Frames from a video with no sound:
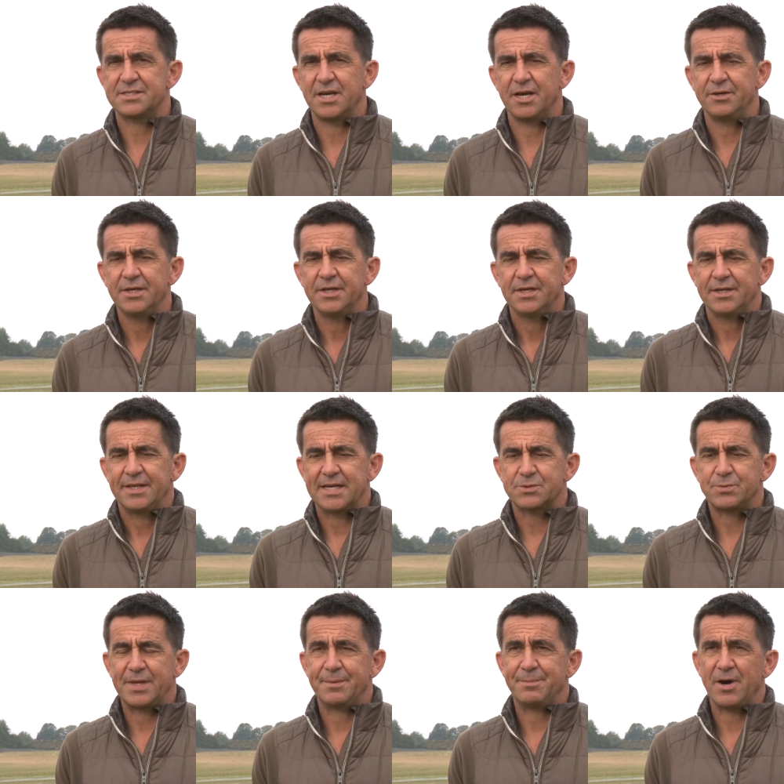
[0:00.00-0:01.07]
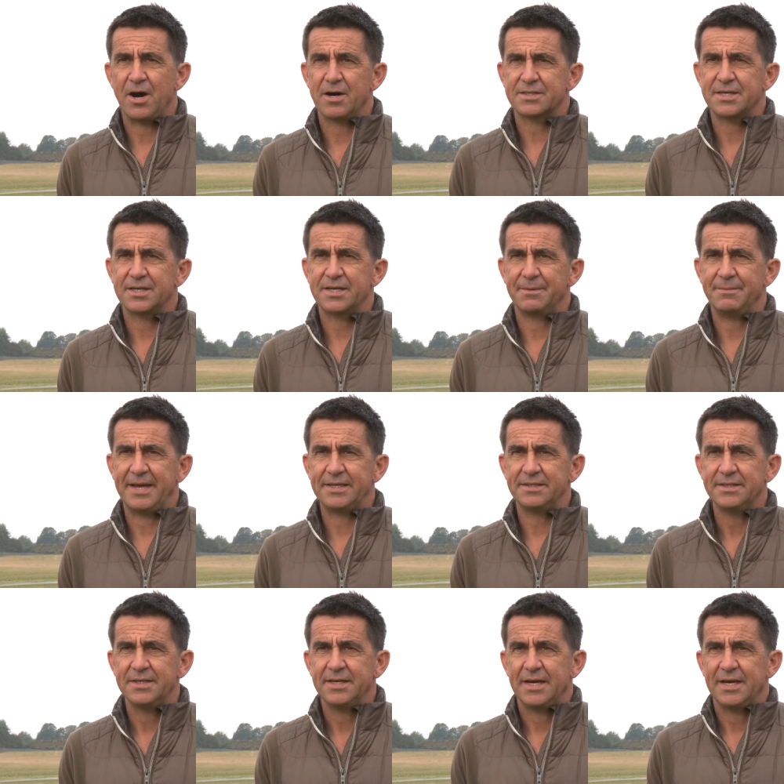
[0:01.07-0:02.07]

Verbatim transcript: So that's where the parks could come in,